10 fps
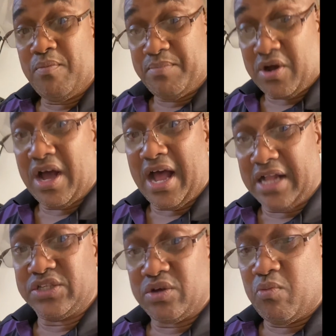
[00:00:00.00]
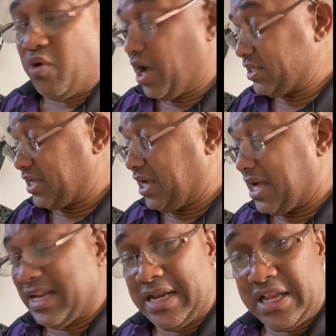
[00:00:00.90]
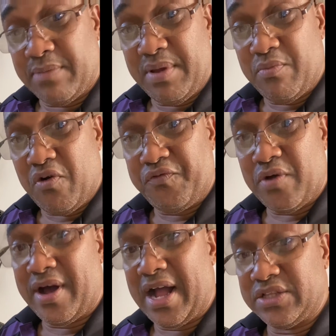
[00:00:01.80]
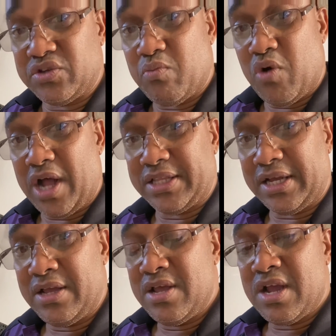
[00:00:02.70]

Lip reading: we're going to add some water and a little bit more flour and add some water